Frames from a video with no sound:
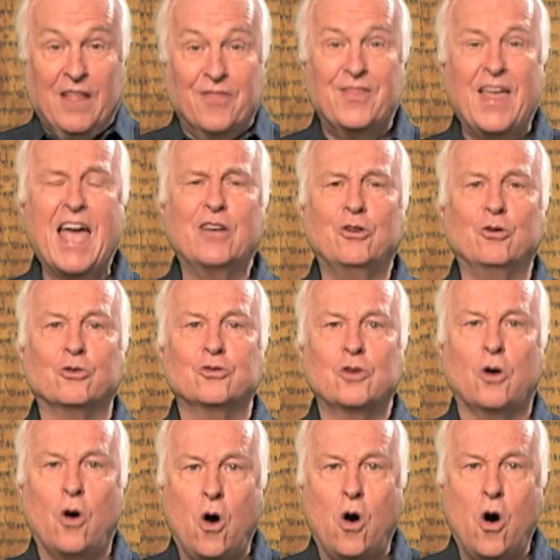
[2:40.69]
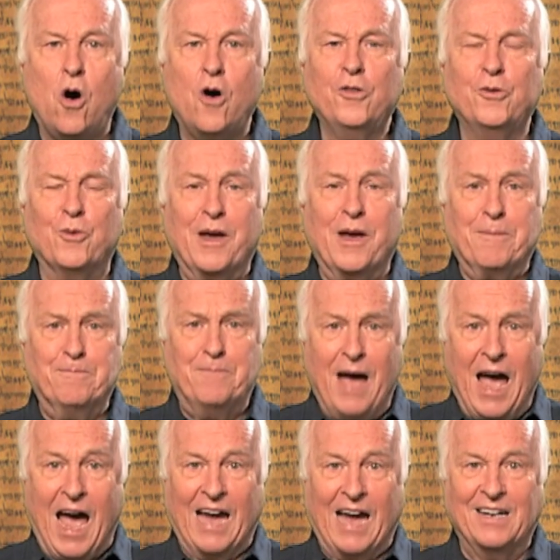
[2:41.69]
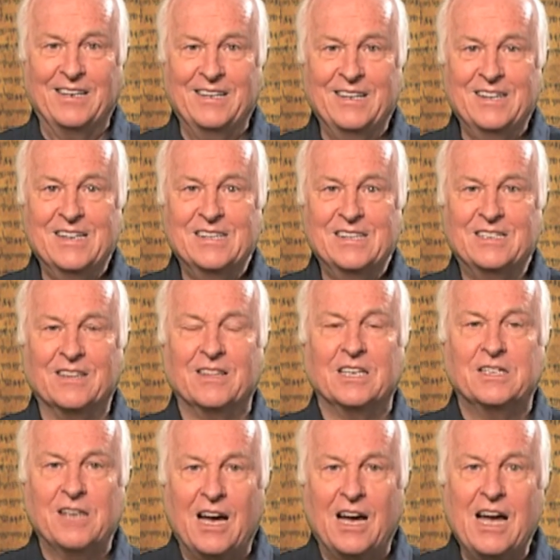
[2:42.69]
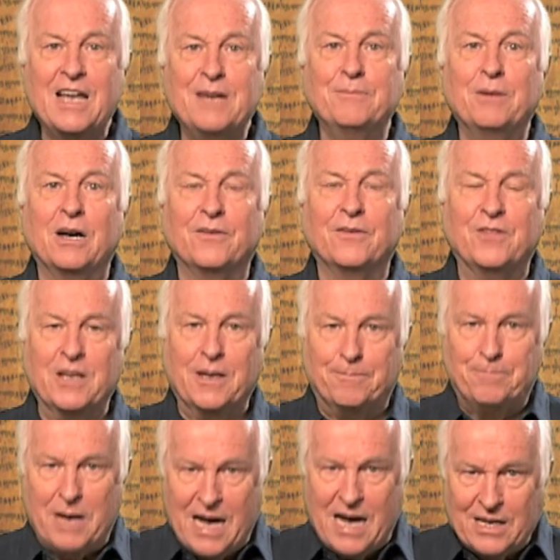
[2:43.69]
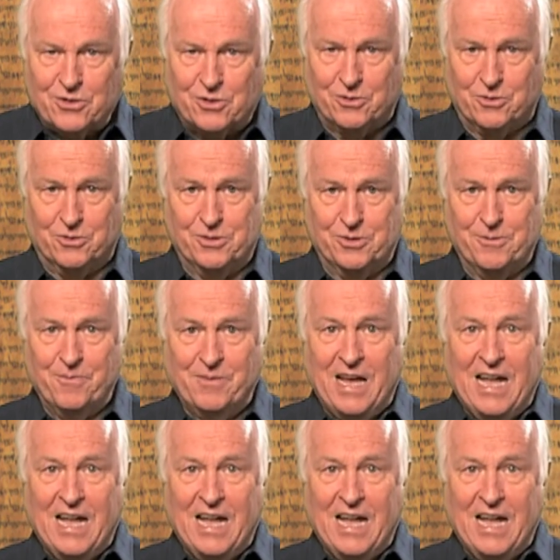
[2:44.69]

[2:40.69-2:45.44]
That goes all the way back to the time of the apostles.